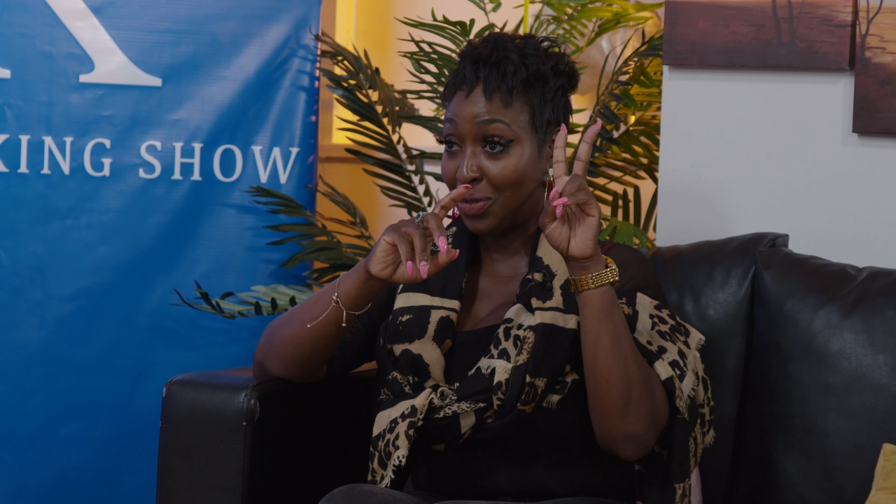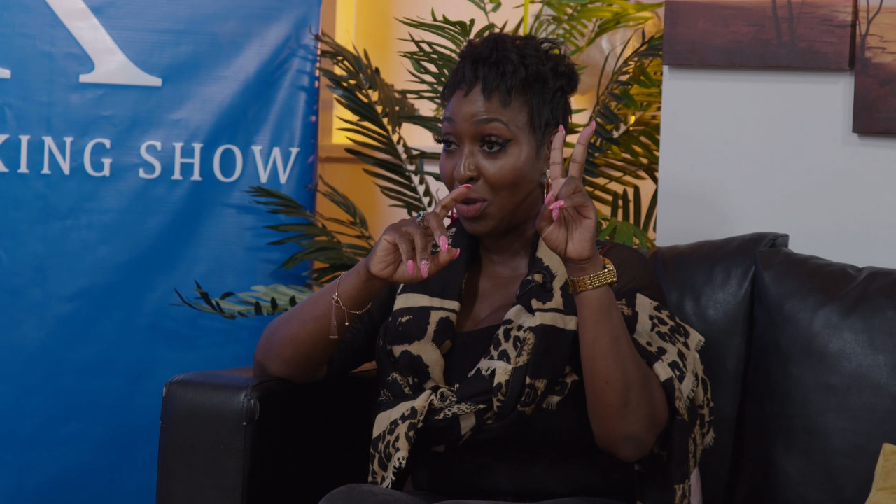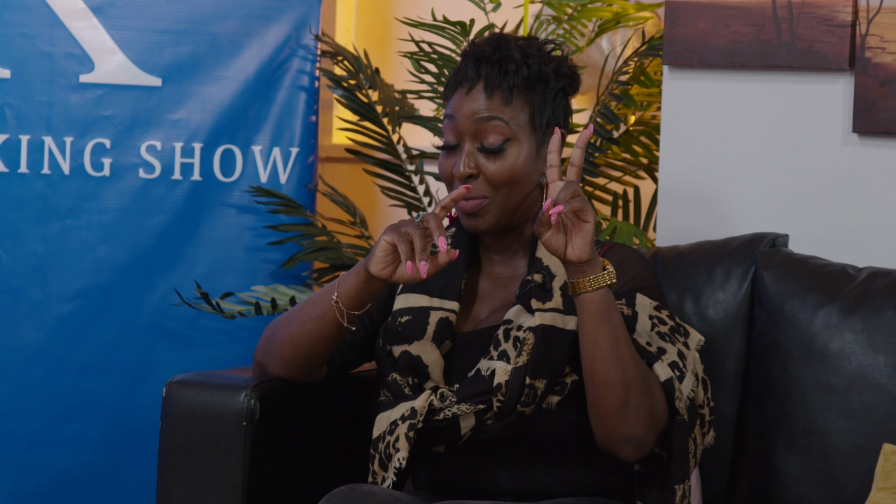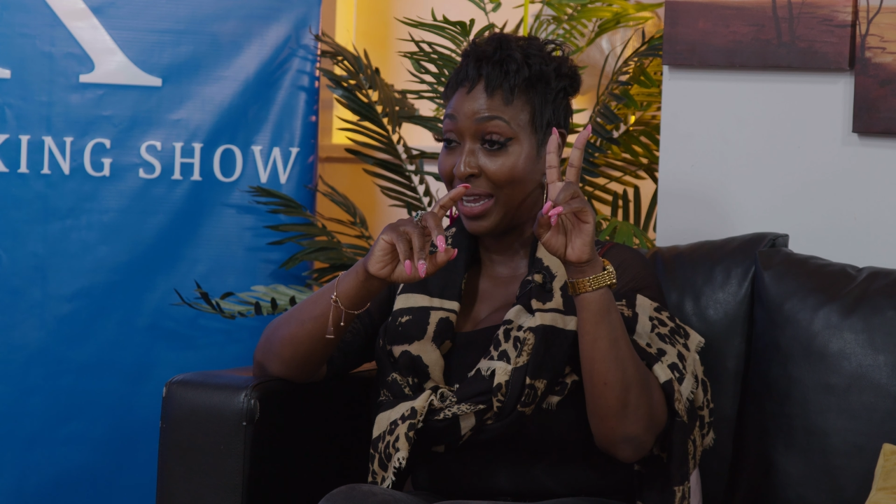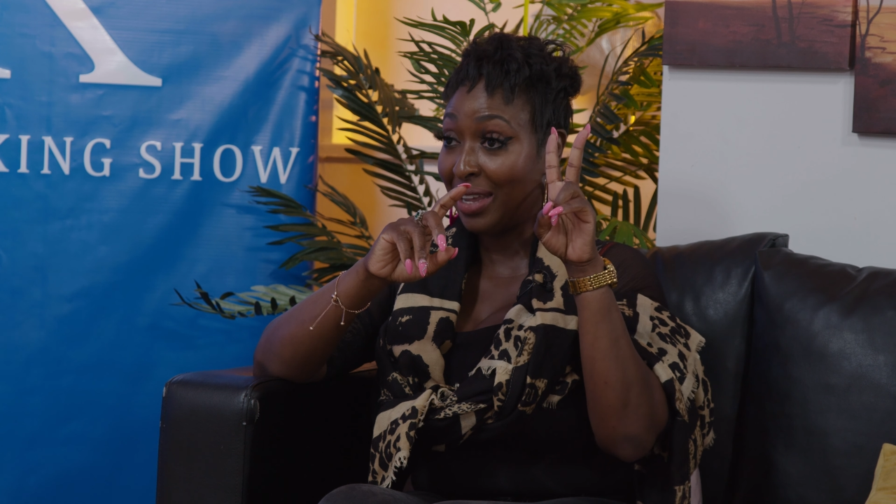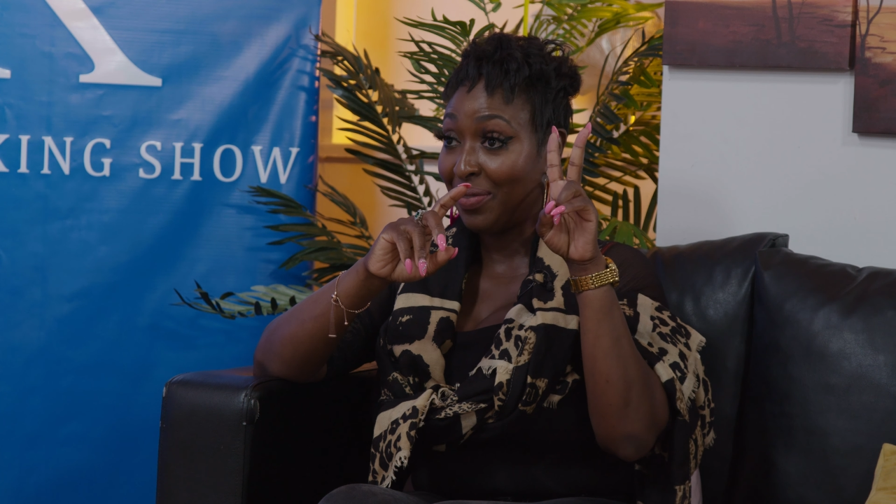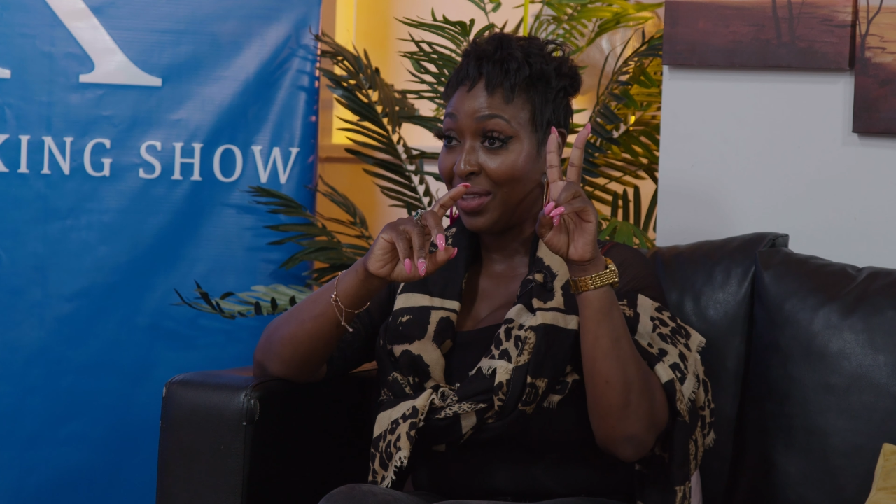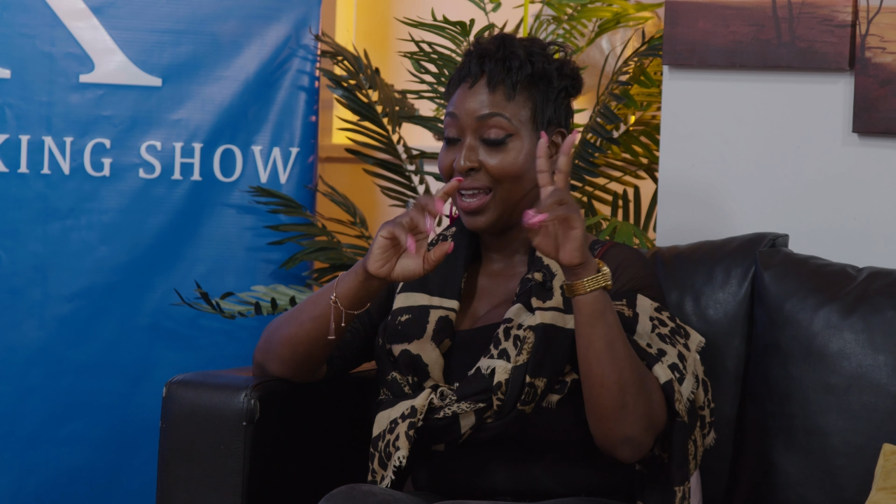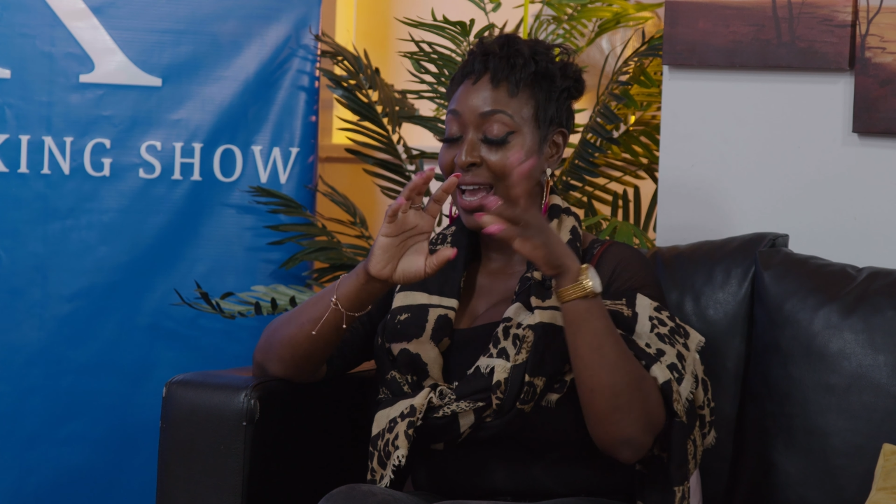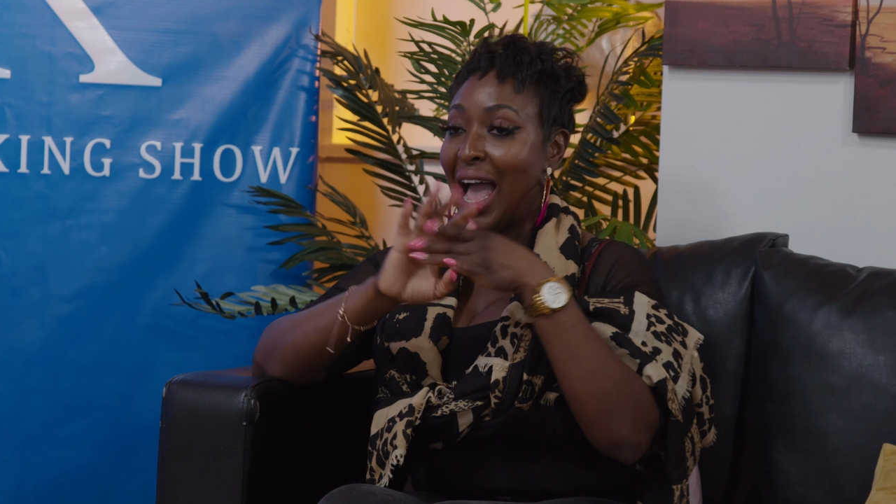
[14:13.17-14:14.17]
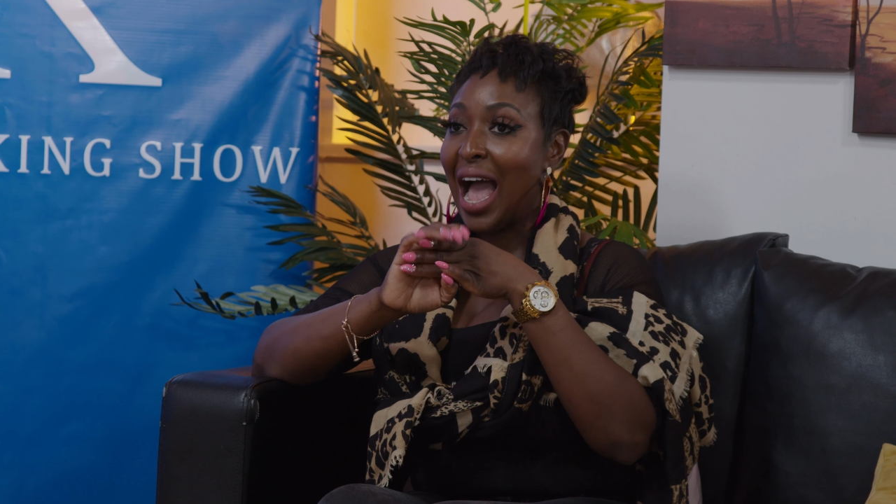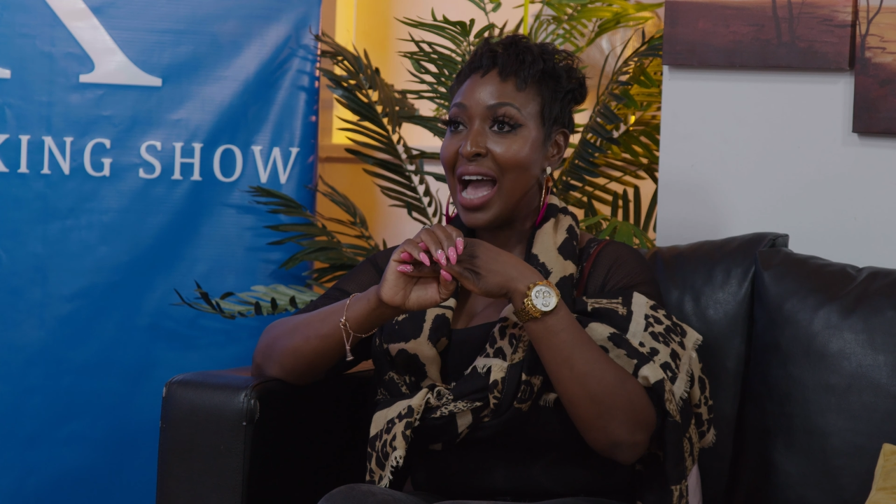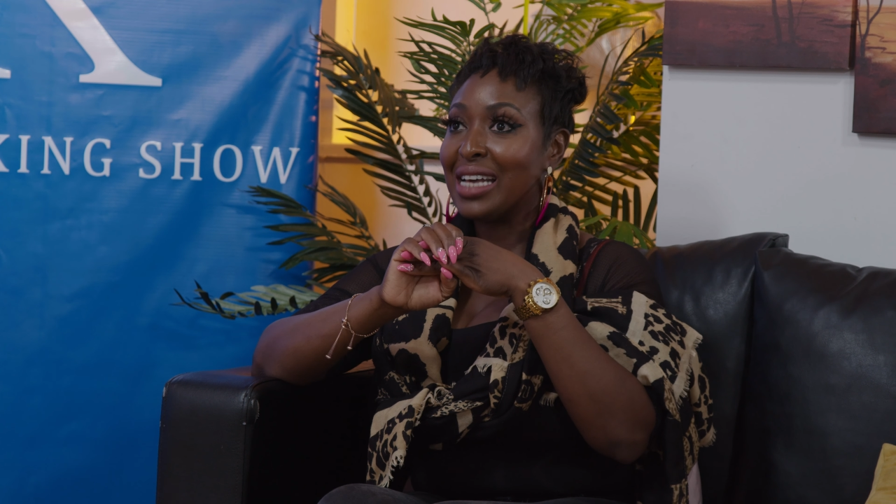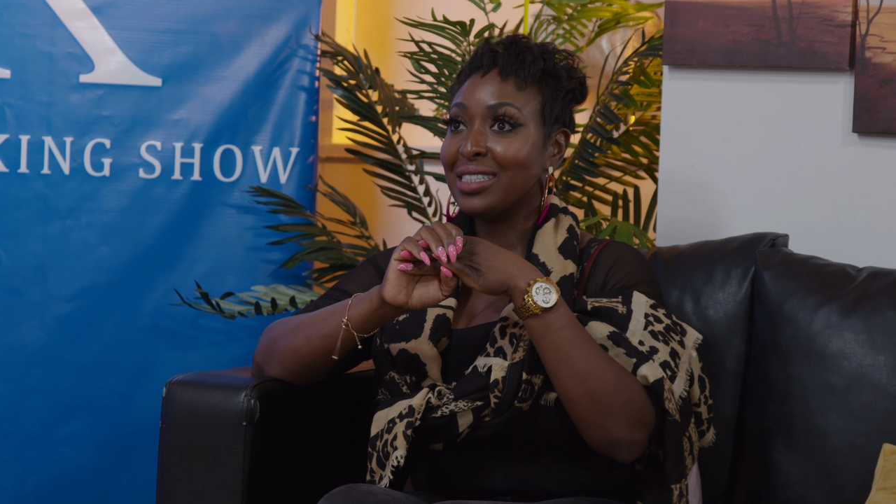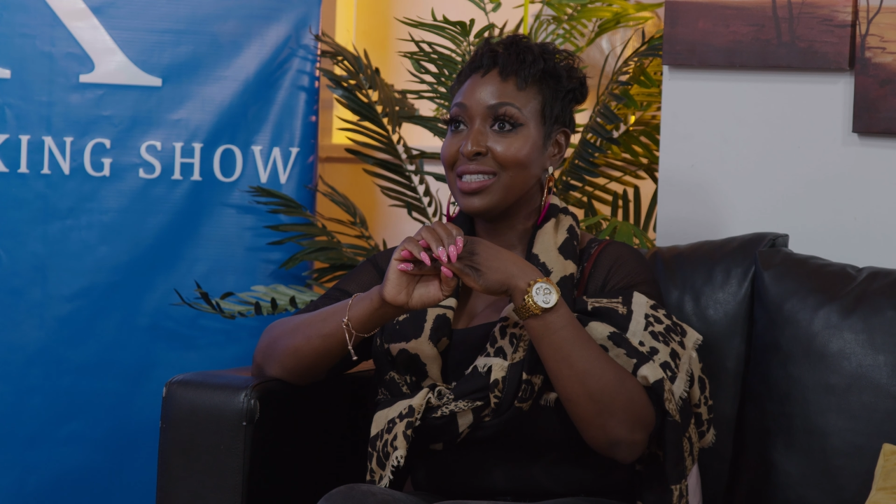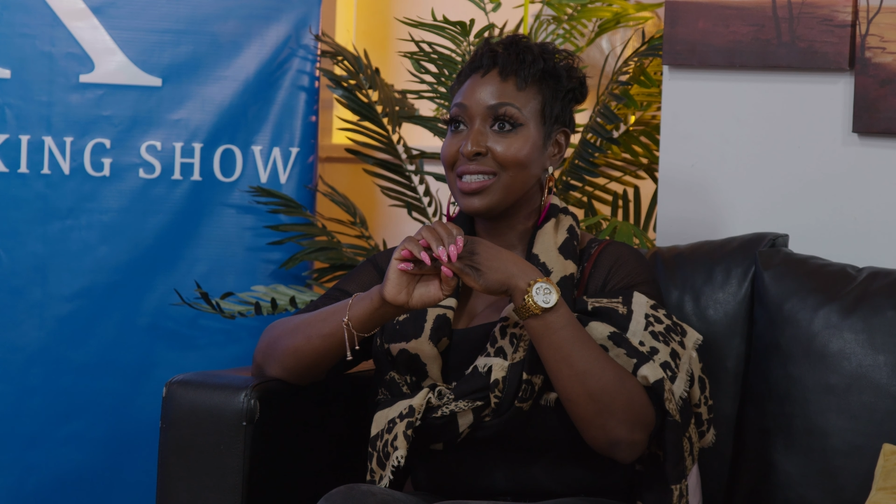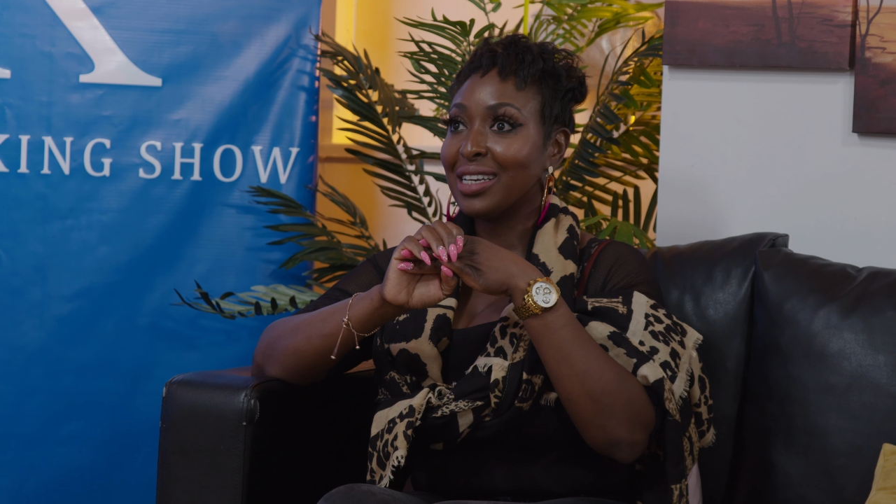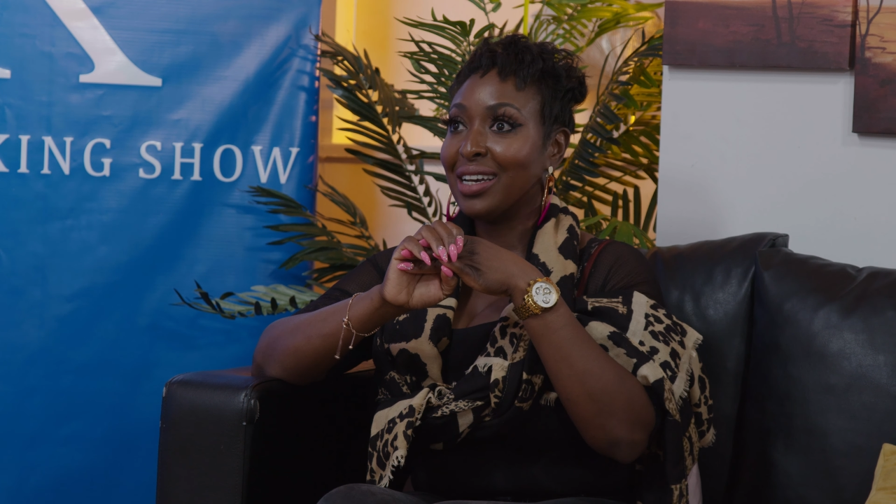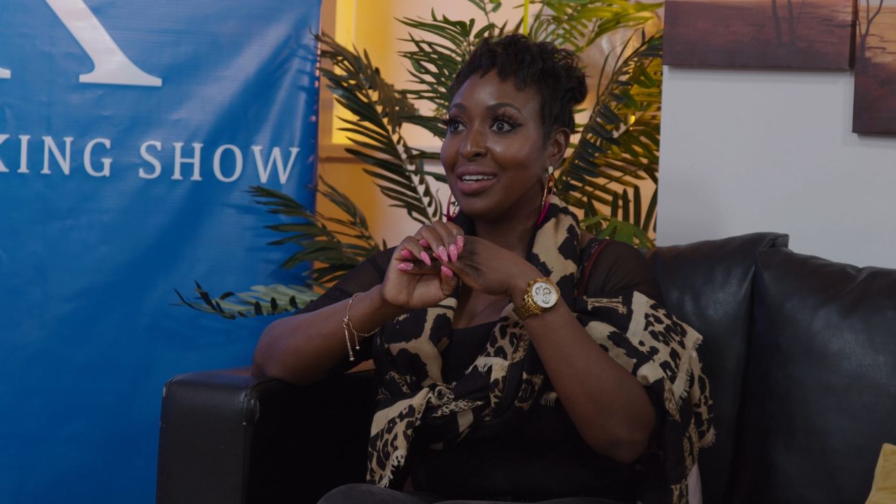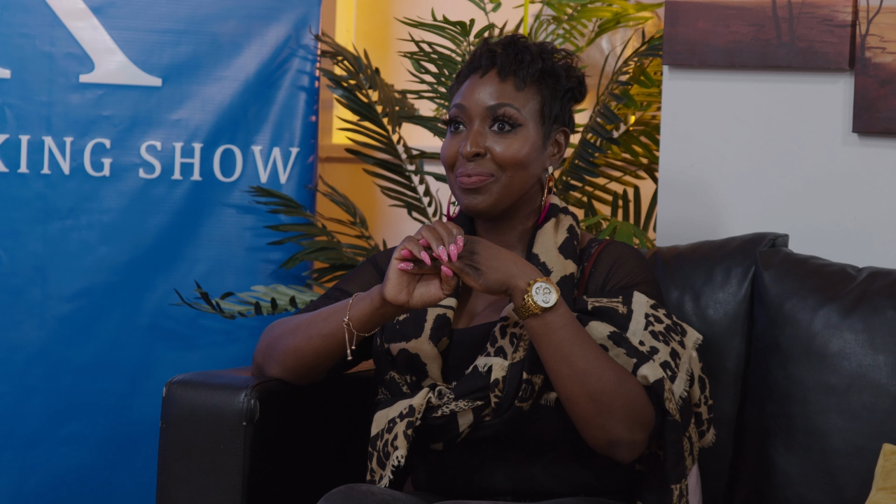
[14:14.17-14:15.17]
to me. And